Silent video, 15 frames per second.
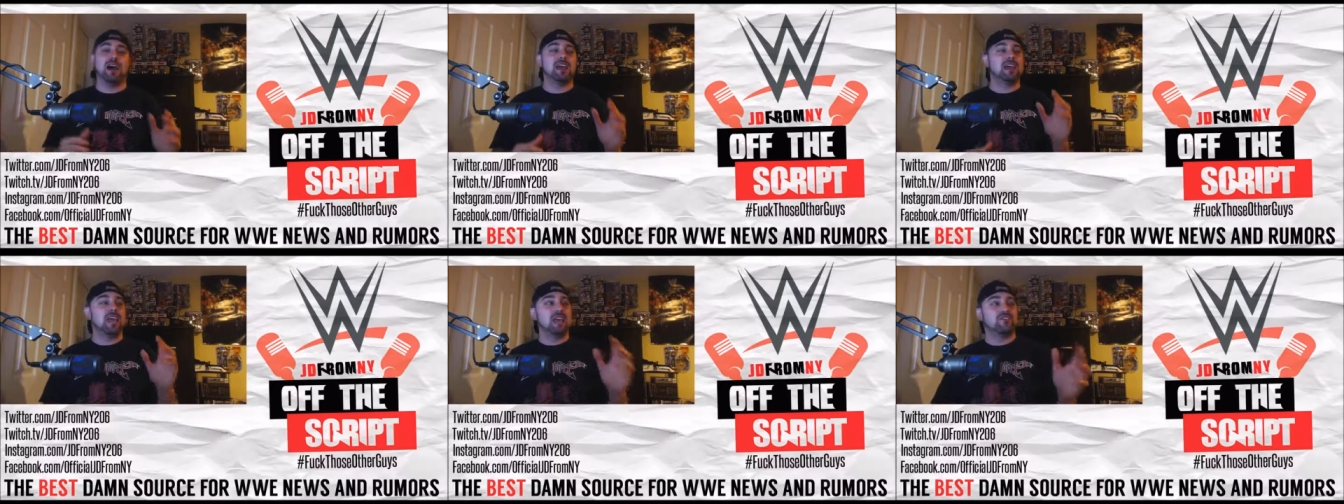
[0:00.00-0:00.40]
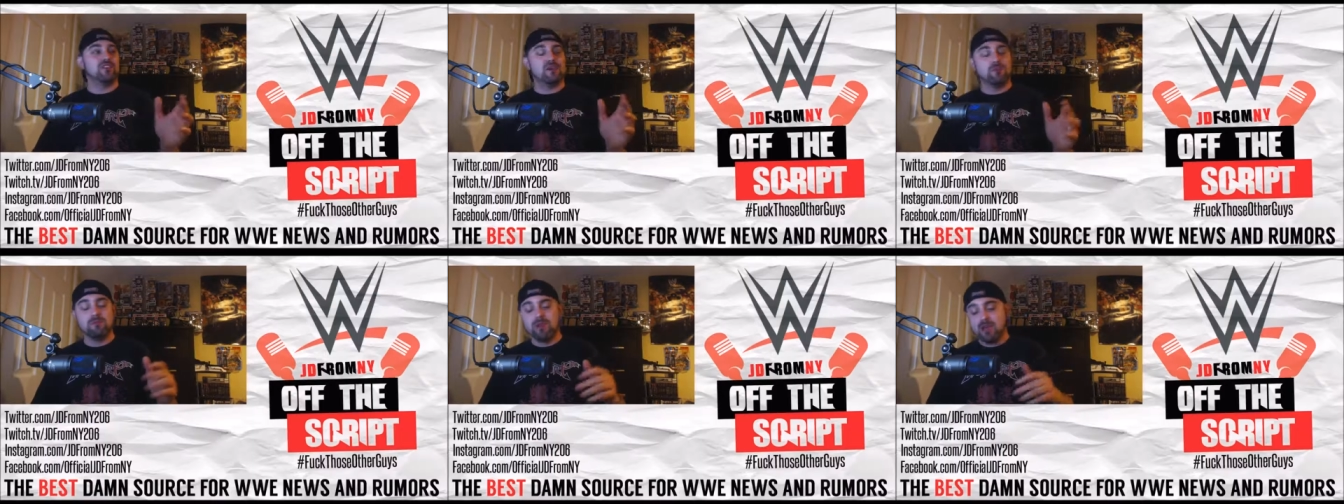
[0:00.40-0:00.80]
I gave
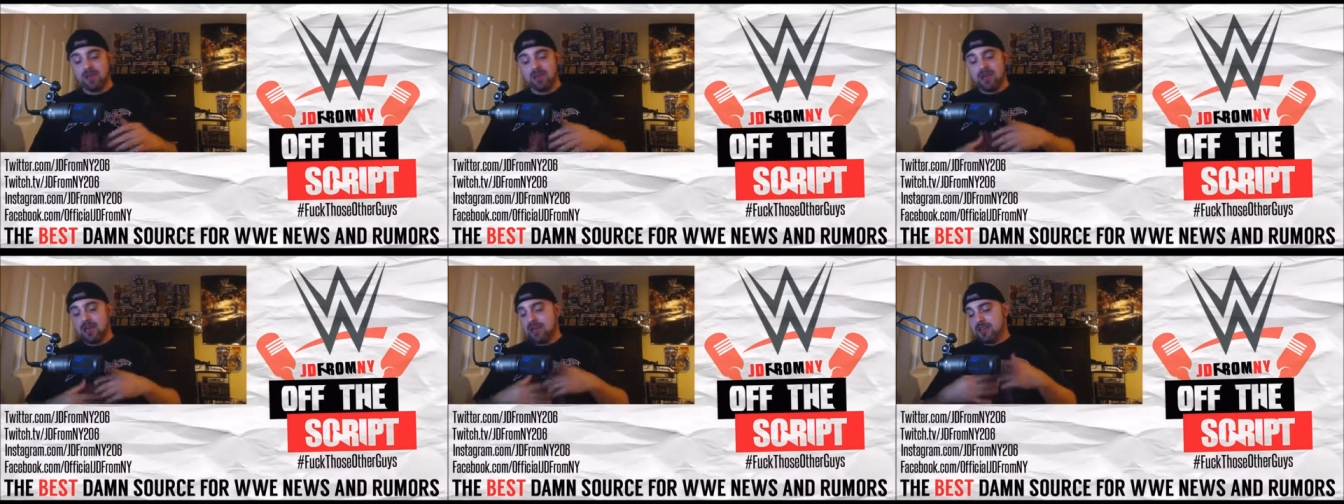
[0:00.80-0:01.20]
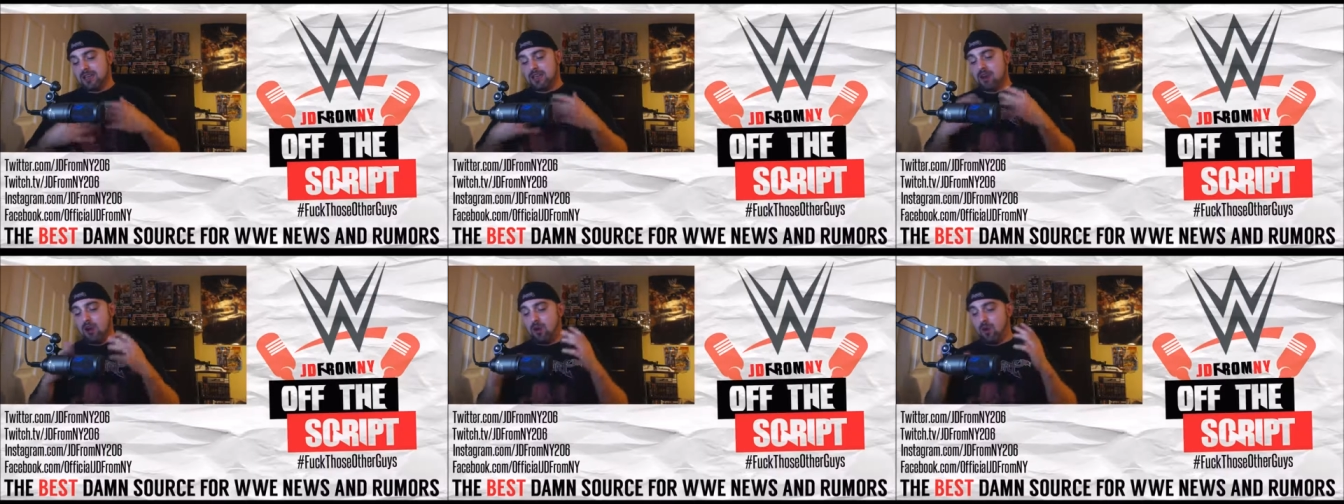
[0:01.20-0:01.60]
him,
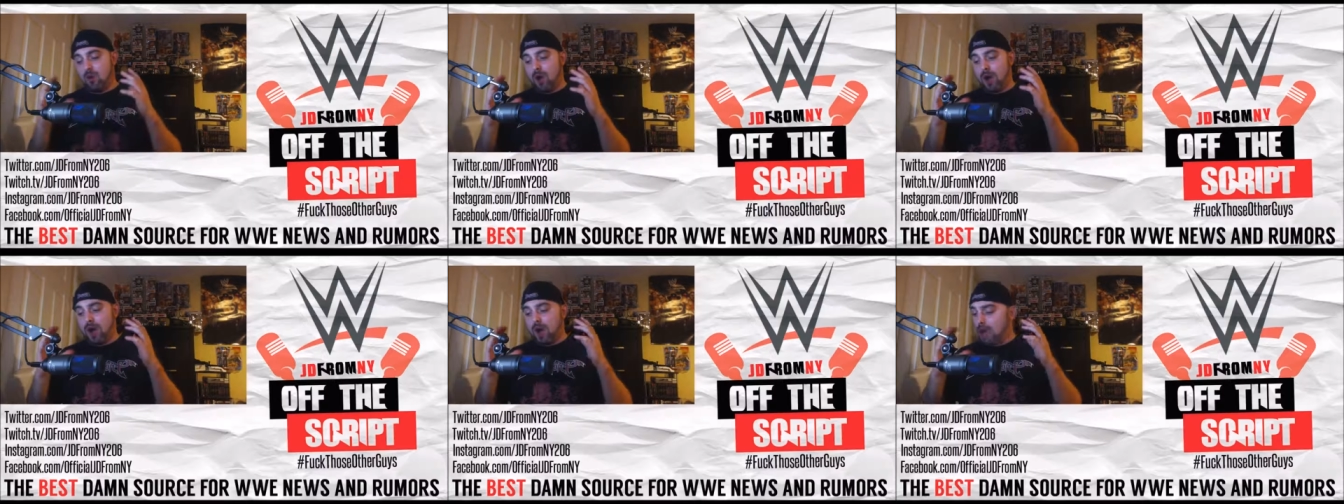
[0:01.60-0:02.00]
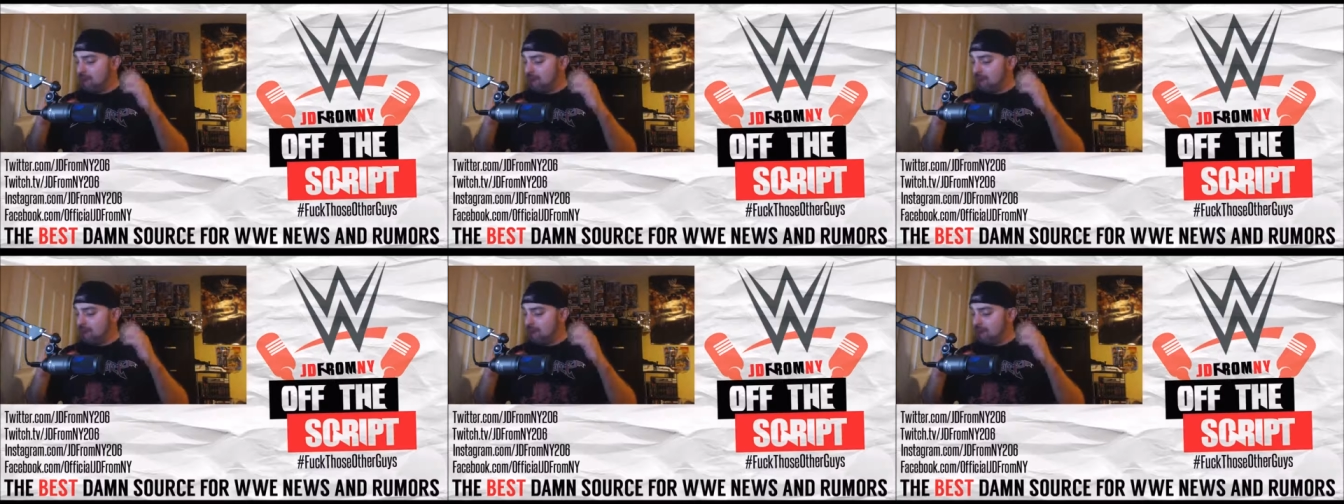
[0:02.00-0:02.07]
you know,